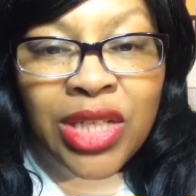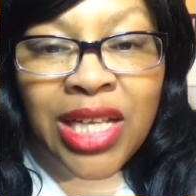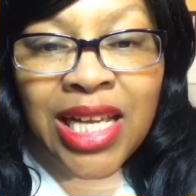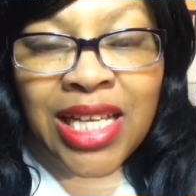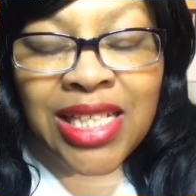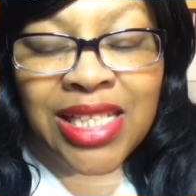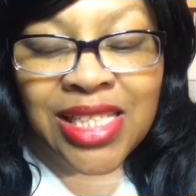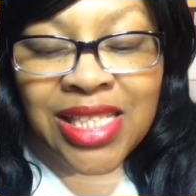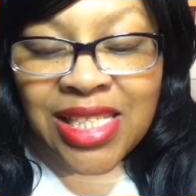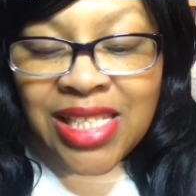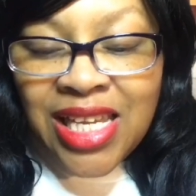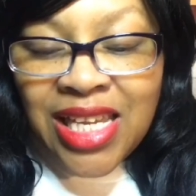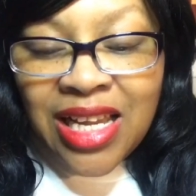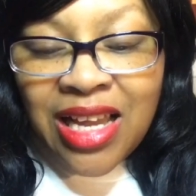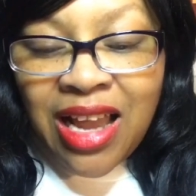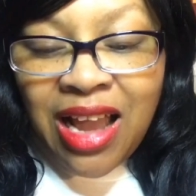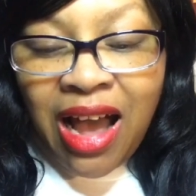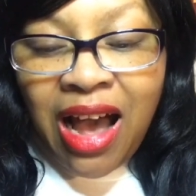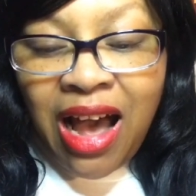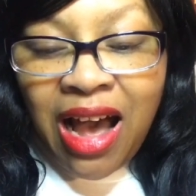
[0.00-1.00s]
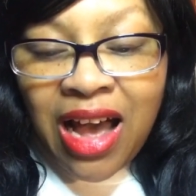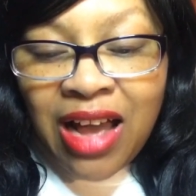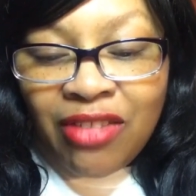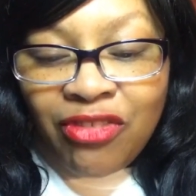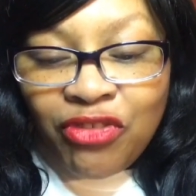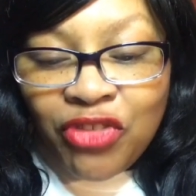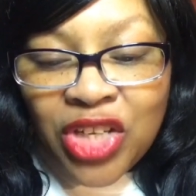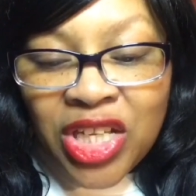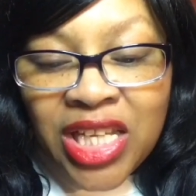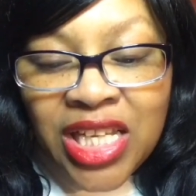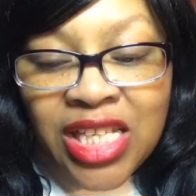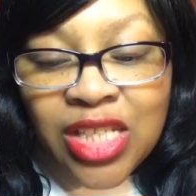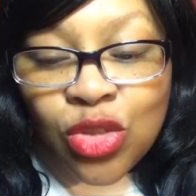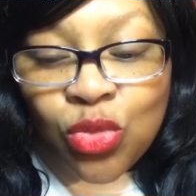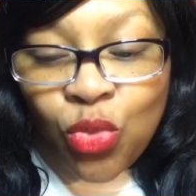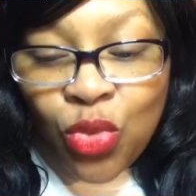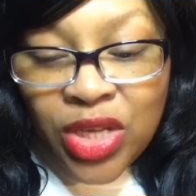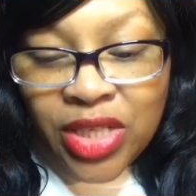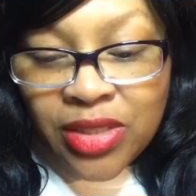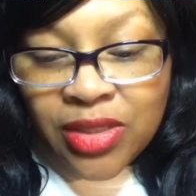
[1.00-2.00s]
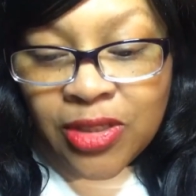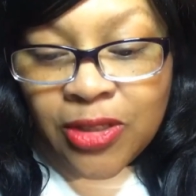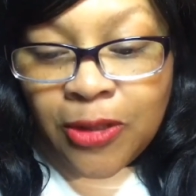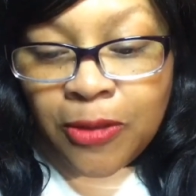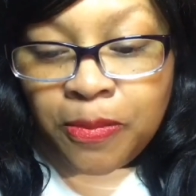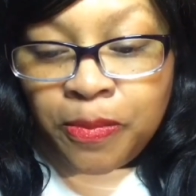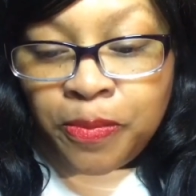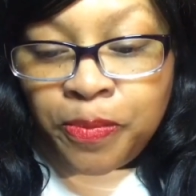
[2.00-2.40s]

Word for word: Seek God for His wisdom